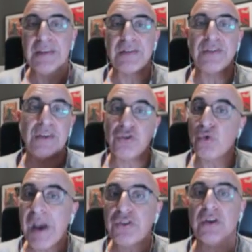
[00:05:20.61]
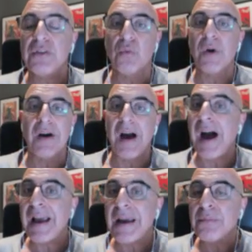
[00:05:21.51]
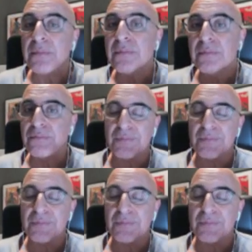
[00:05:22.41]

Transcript: is a situation where I am